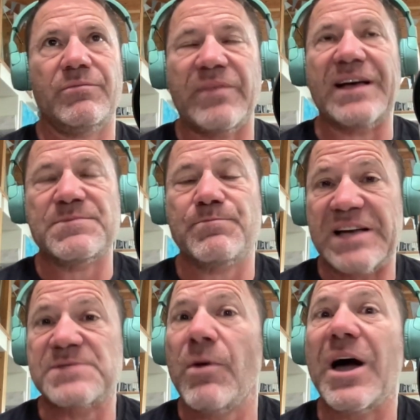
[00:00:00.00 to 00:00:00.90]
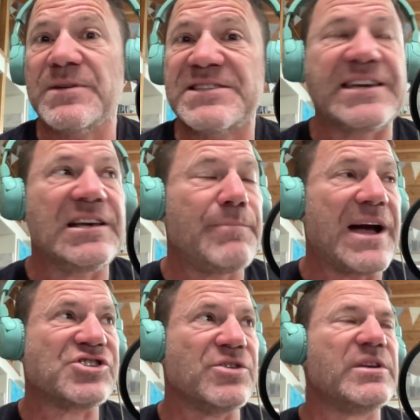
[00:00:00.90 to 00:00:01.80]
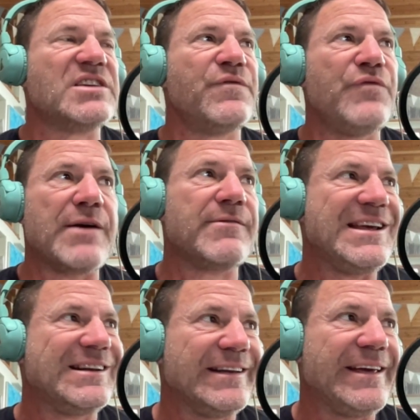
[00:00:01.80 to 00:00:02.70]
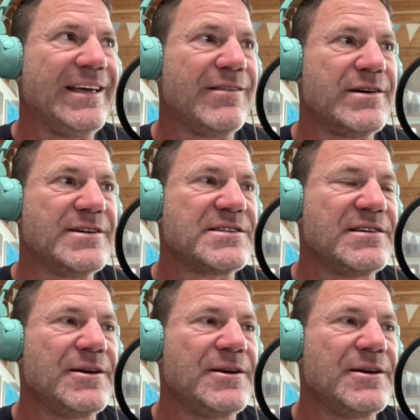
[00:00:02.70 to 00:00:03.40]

that's my particular passion, but it's very clear that,